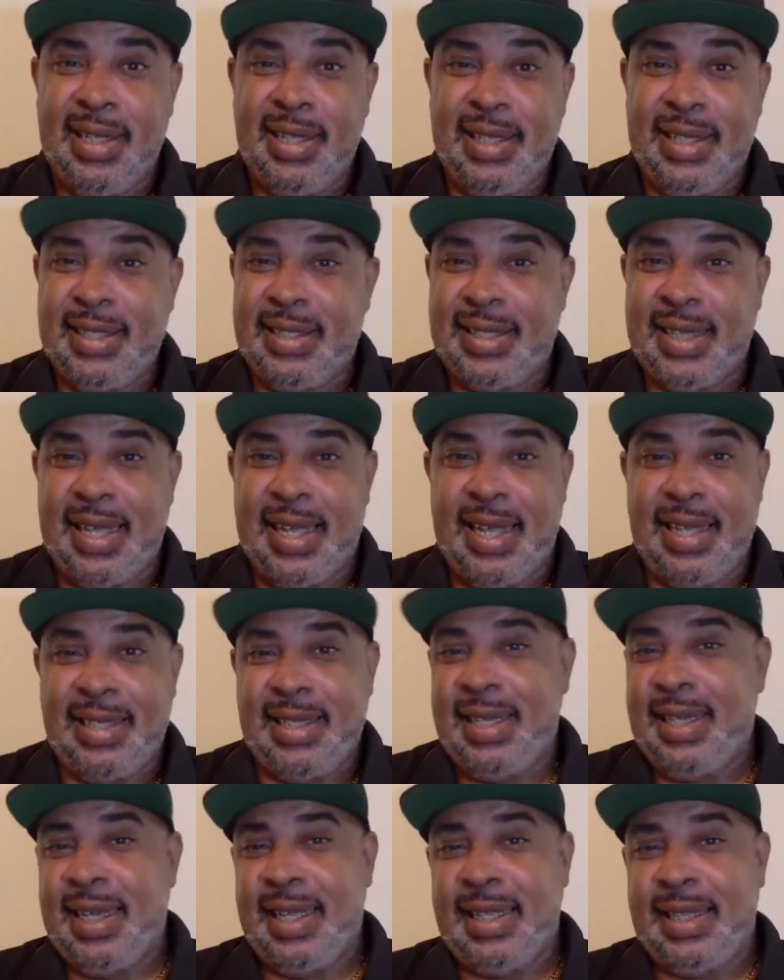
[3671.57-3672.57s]
these
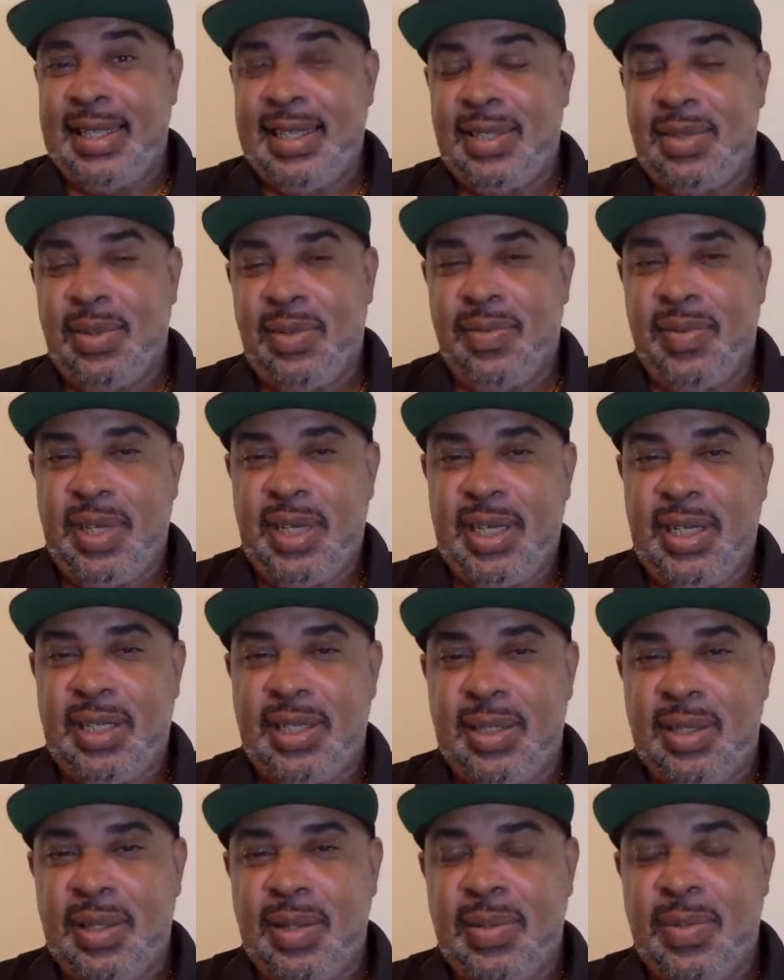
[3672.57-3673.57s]
guys can get this with
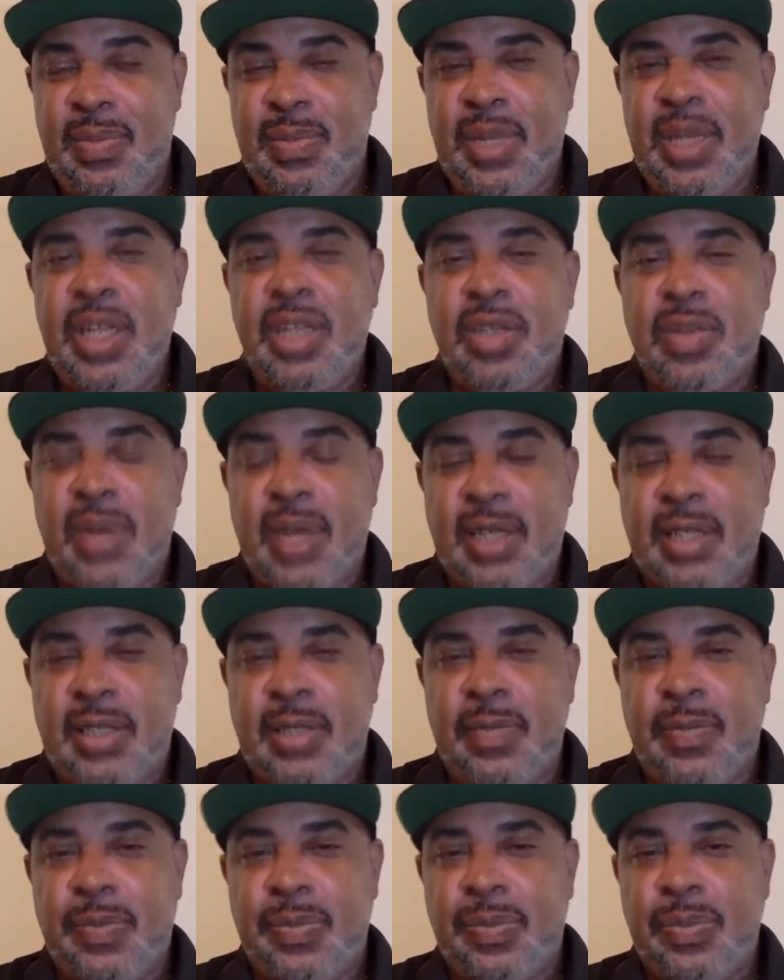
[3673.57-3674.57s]
ease. So, been
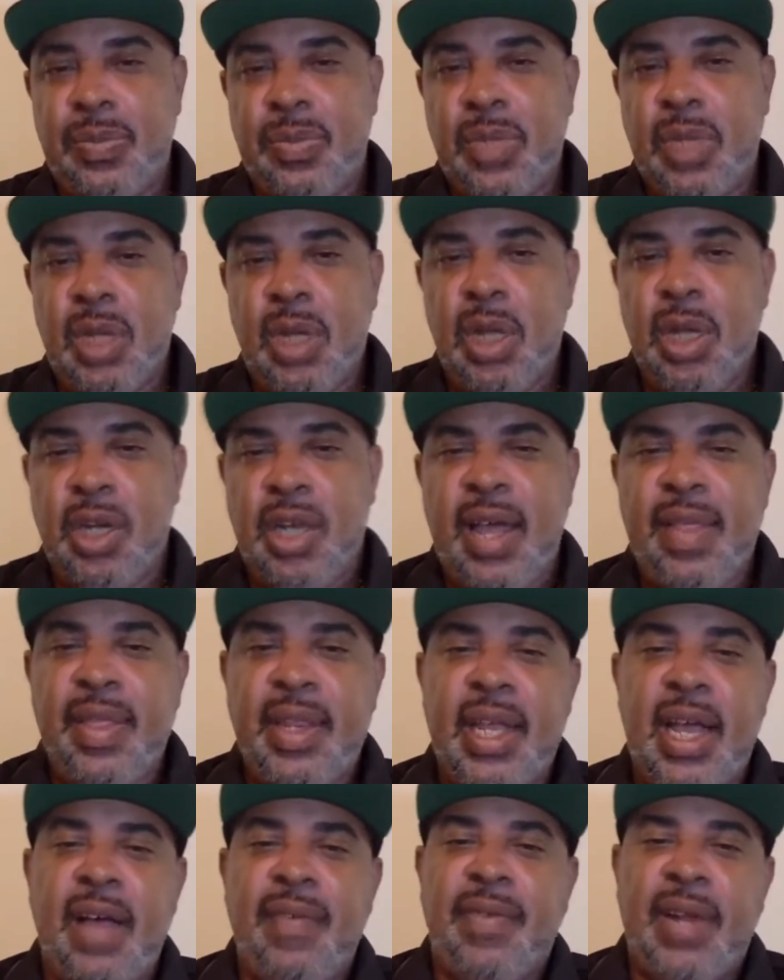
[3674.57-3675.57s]
interesting. The
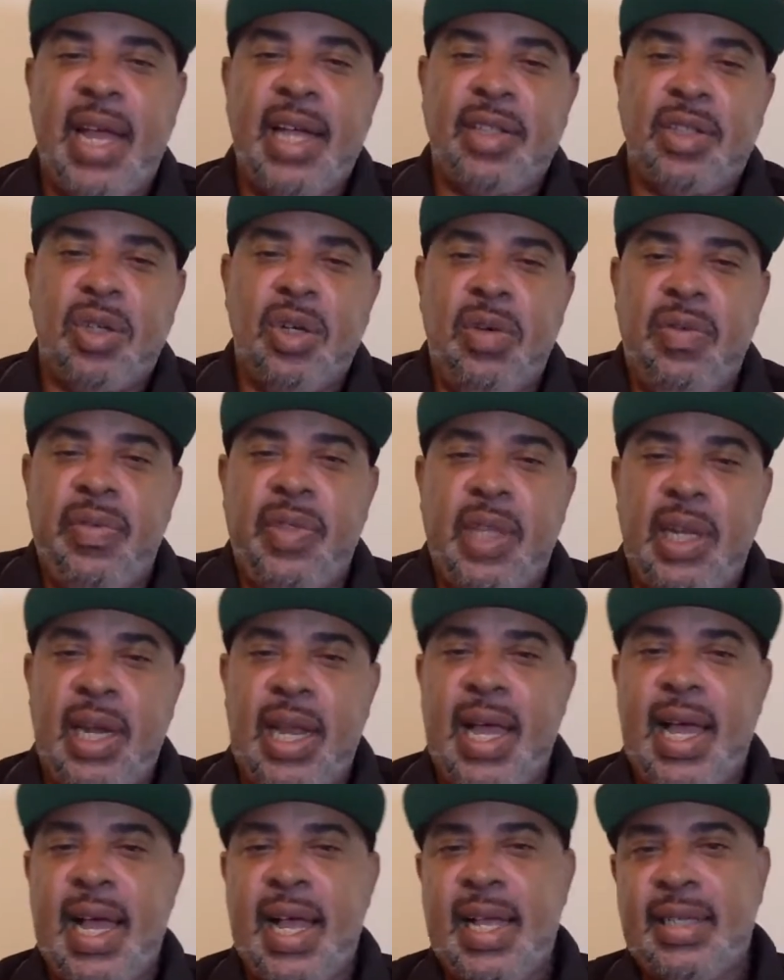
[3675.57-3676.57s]
other thing I've liked over the
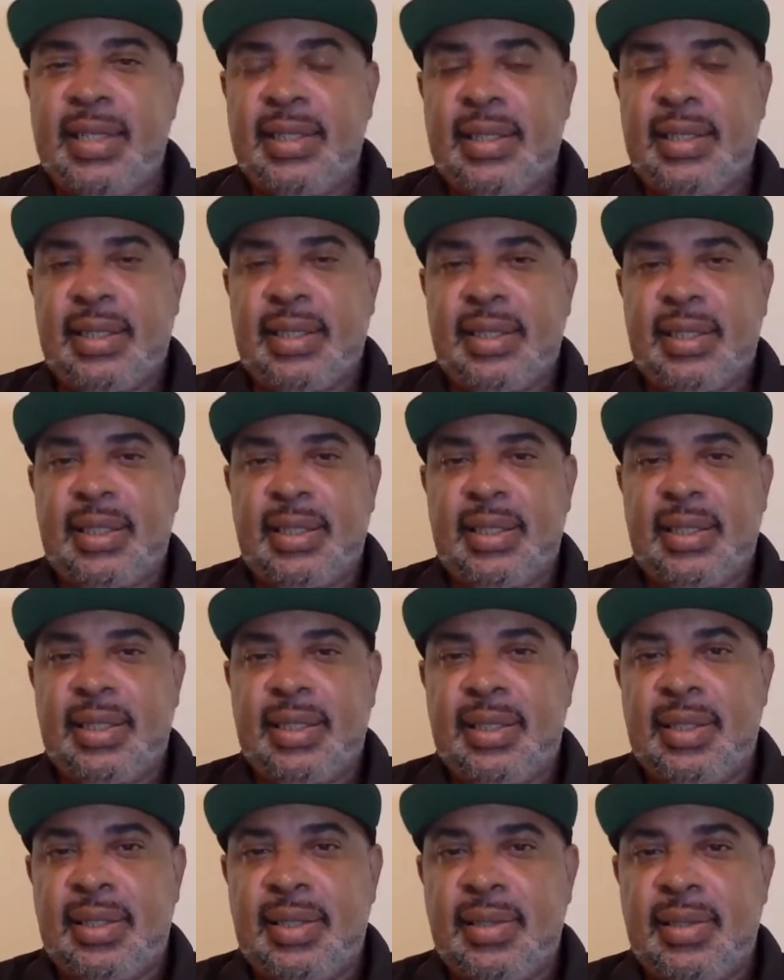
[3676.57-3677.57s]

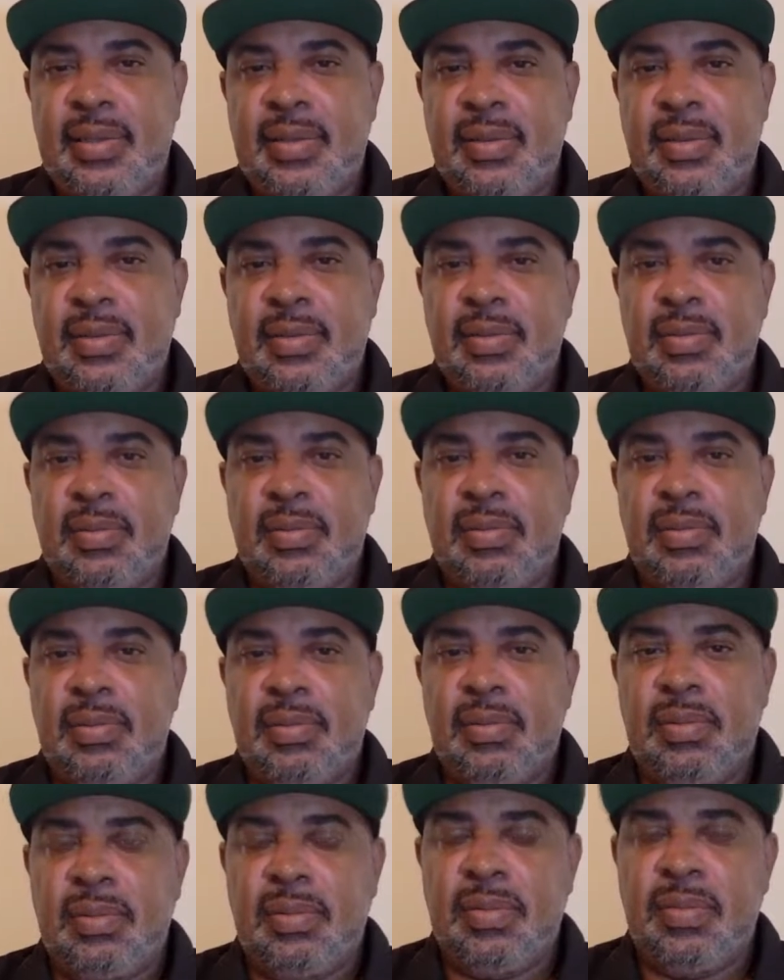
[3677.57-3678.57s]
last
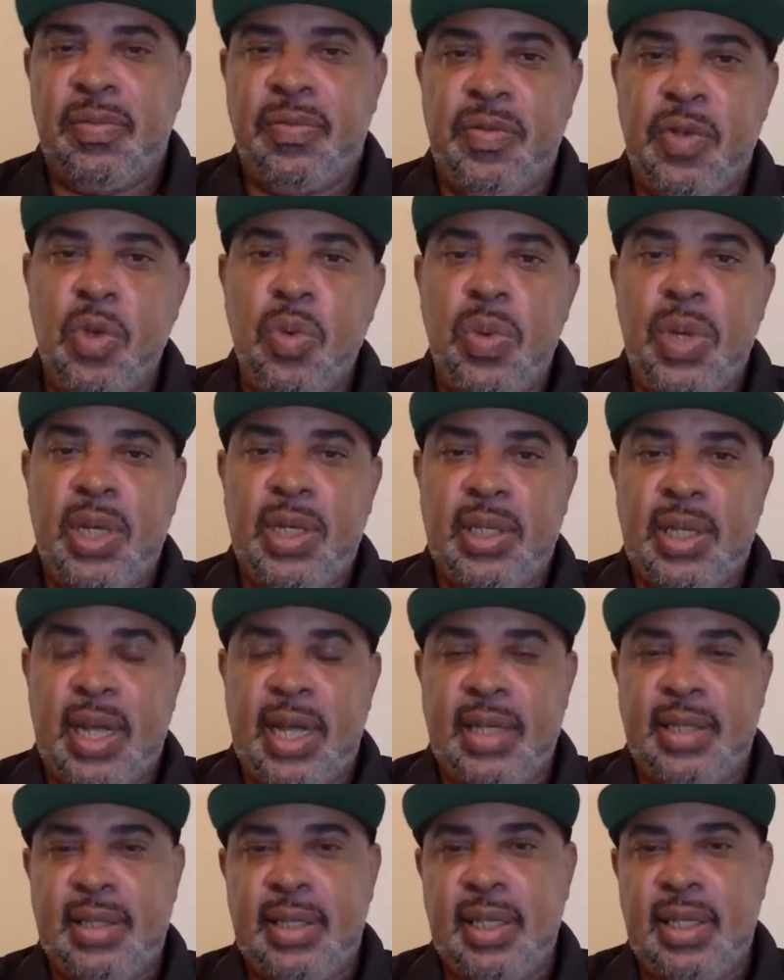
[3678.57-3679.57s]
few weeks,
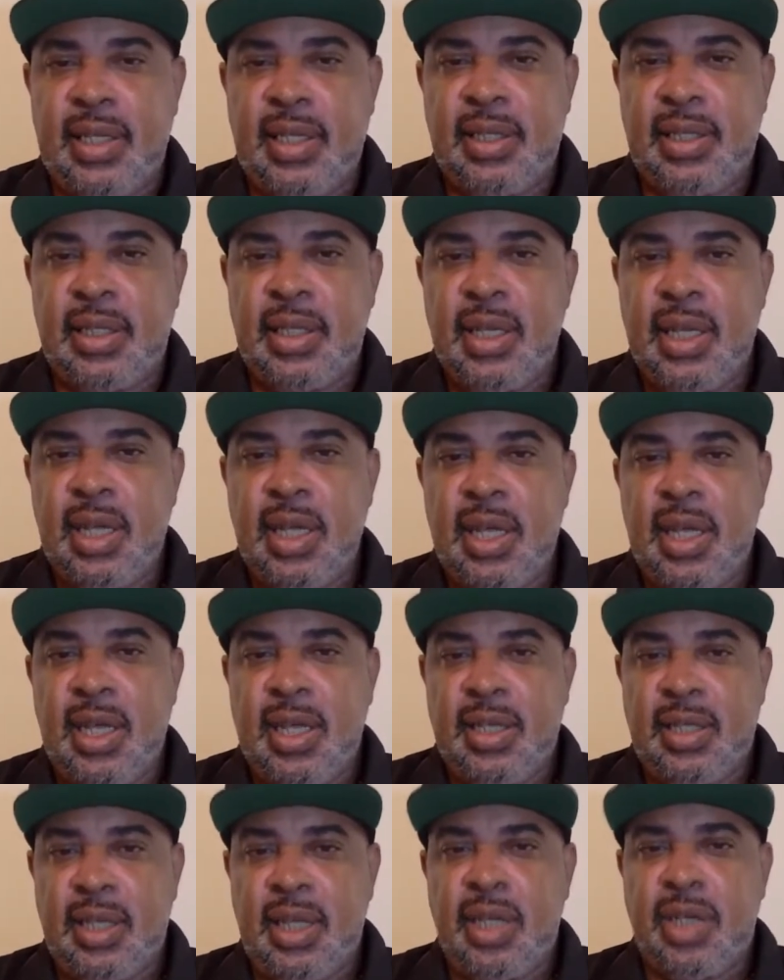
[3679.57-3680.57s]
and I say this,
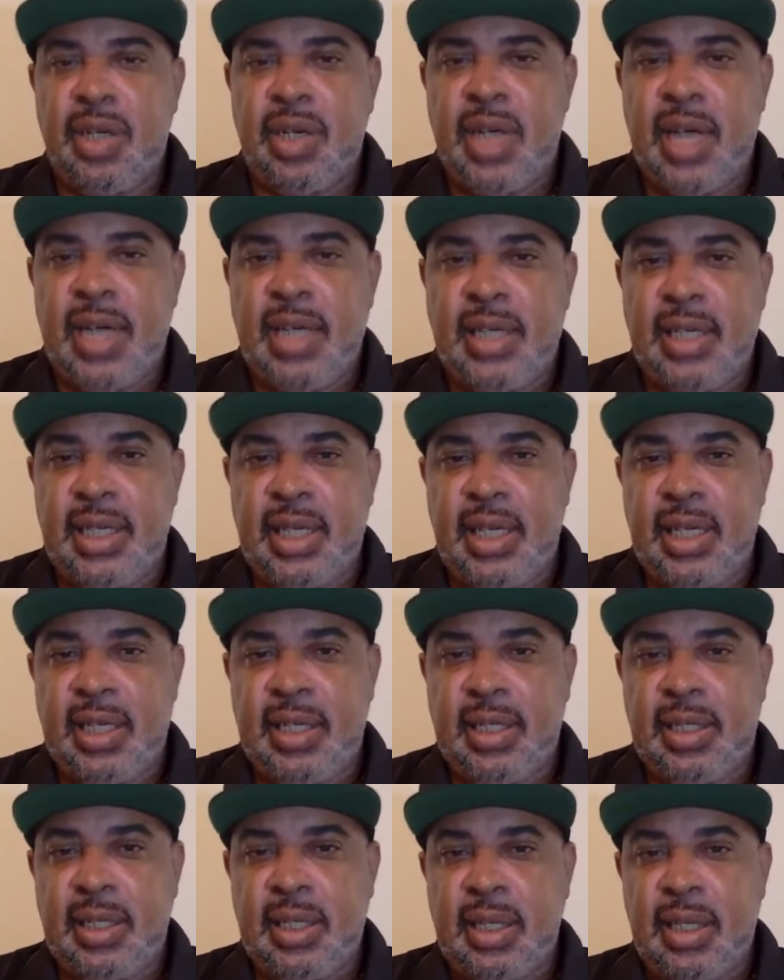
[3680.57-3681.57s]
is the
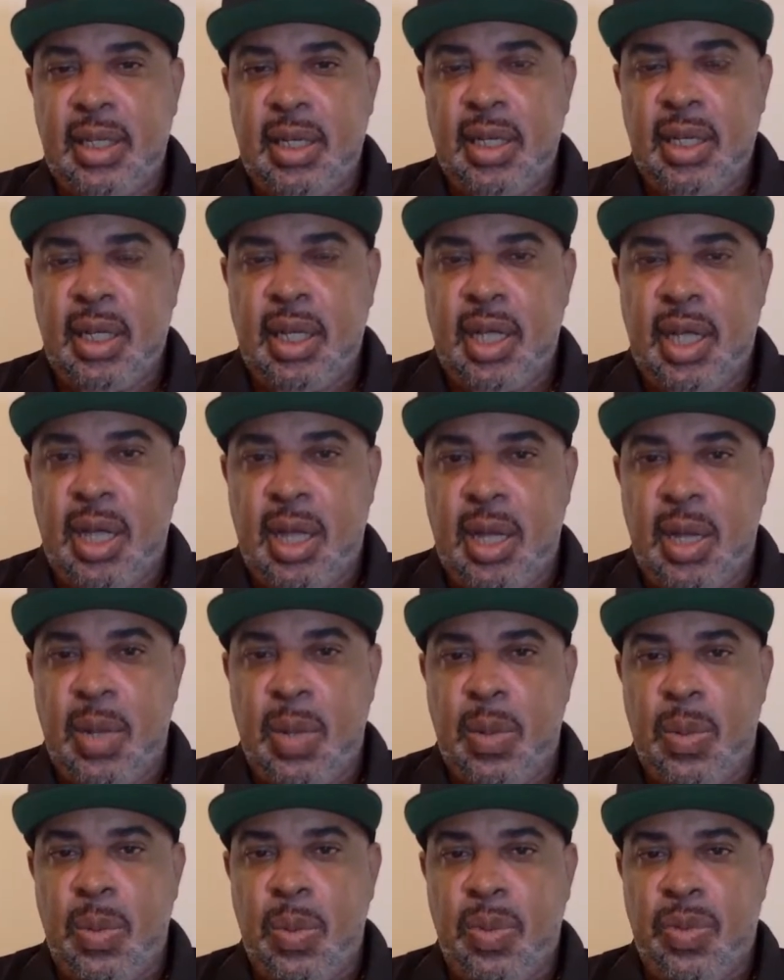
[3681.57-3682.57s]
under-19s.
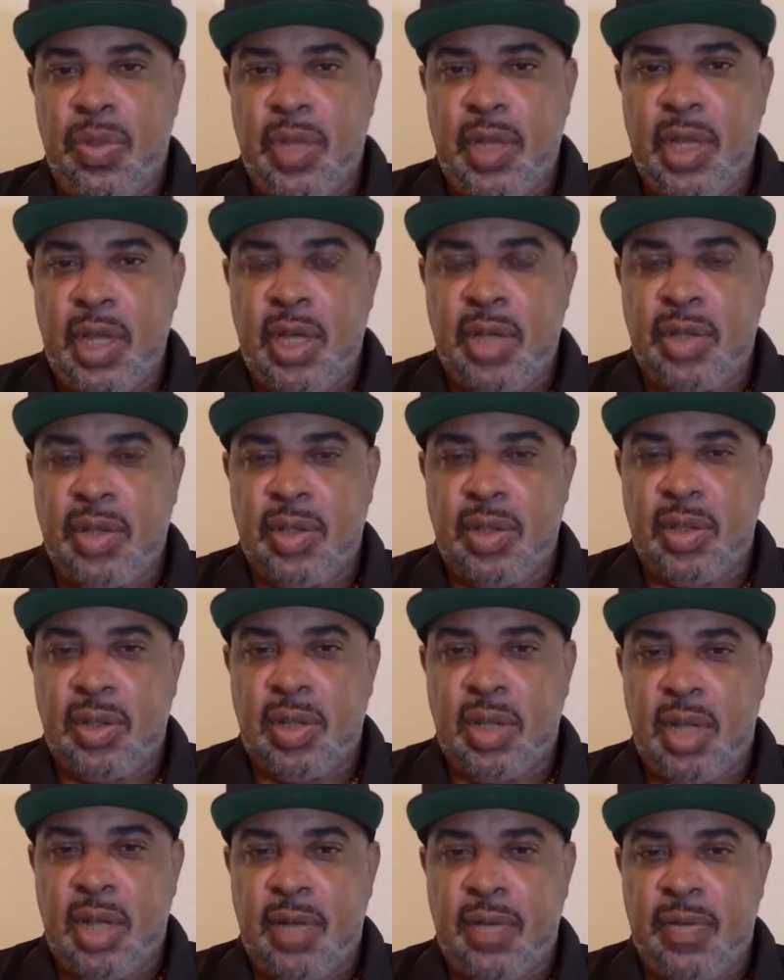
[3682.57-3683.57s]
With the youngsters,